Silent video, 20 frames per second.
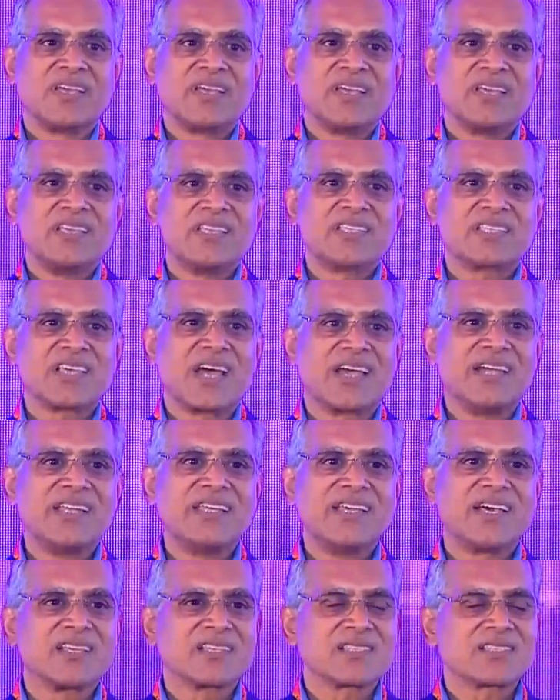His
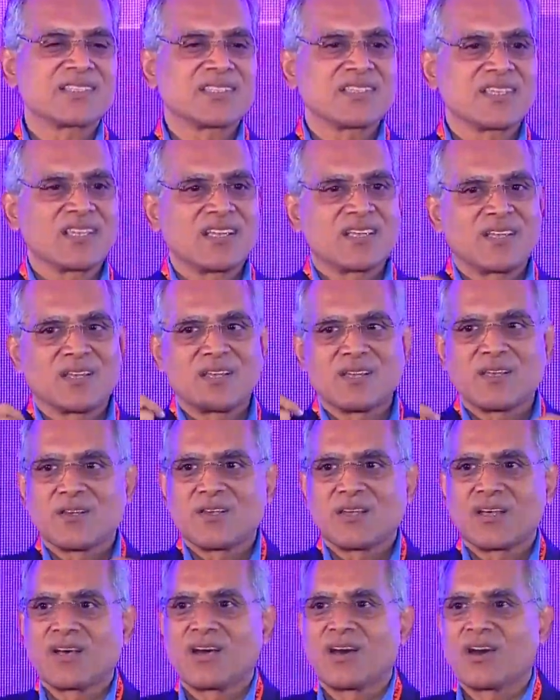ideas
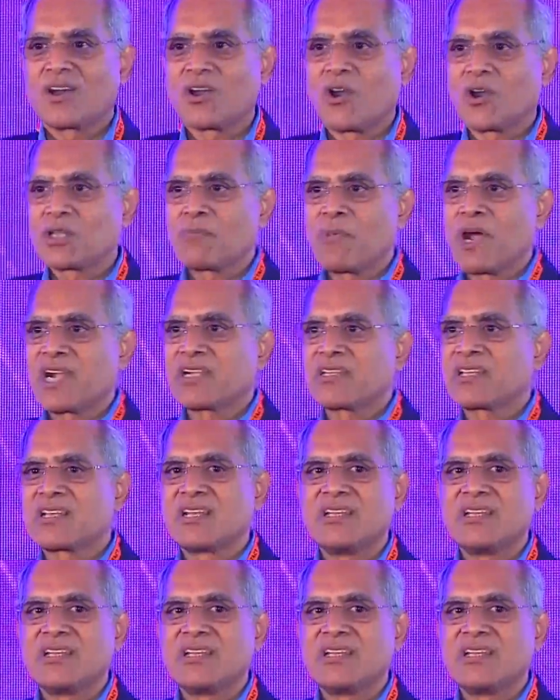are automatically